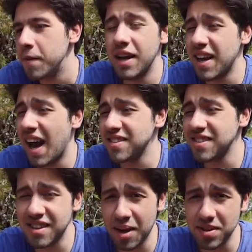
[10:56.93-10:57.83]
It has the
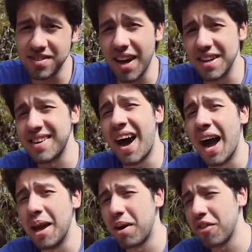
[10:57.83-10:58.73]
same design as
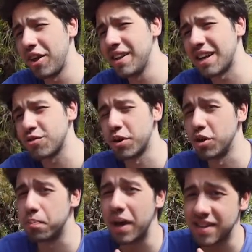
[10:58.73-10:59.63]
Heim. I think that's where you
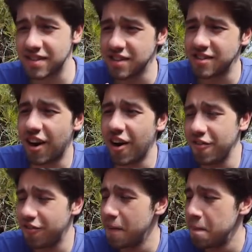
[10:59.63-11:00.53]
base this off.